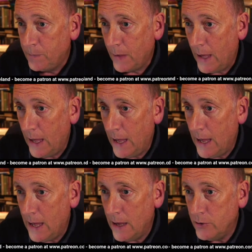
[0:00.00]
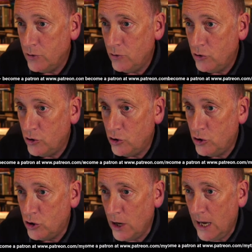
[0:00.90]
Uh,
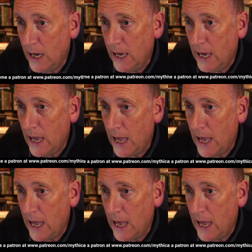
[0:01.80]
JMCH